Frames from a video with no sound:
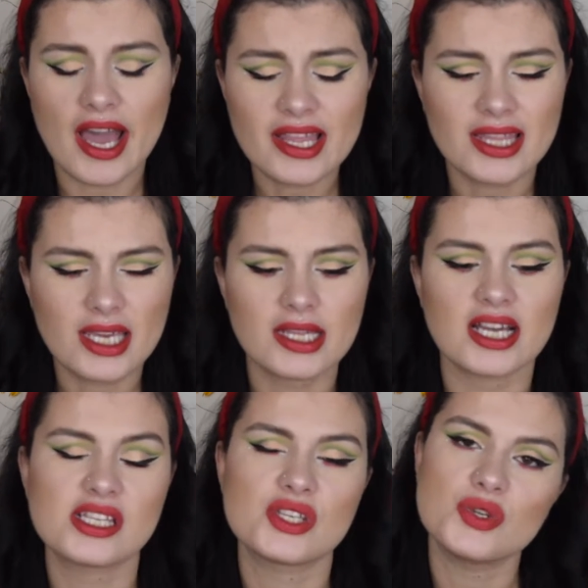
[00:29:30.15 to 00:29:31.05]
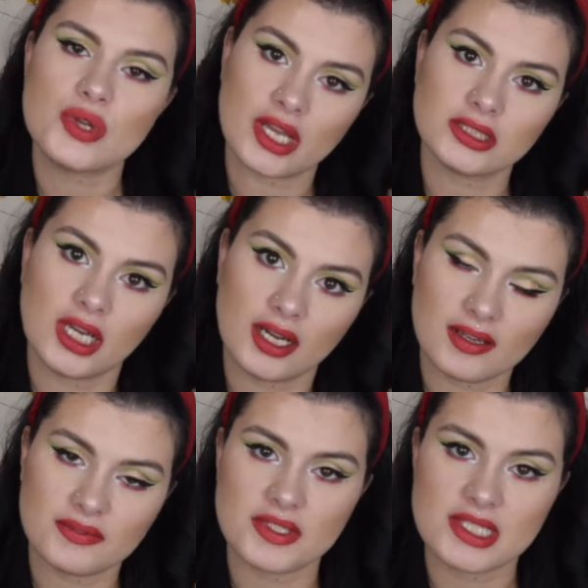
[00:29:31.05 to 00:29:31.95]
I think that you can
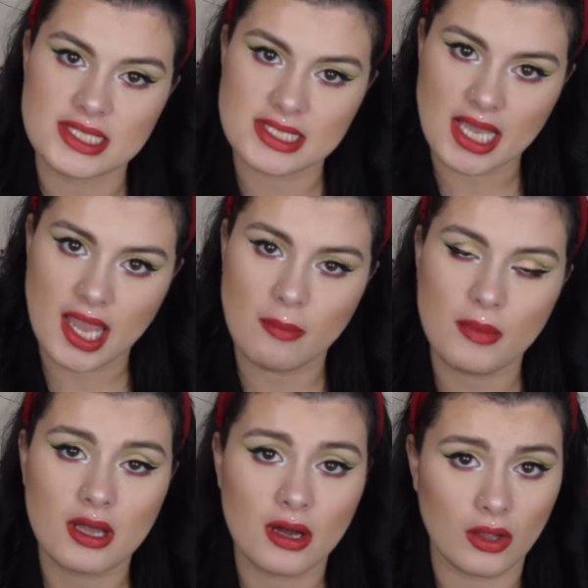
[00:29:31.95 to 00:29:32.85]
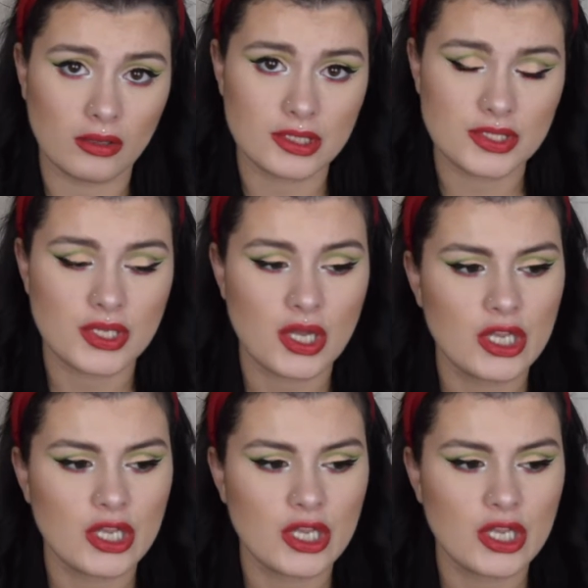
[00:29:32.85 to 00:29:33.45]
have the same colors.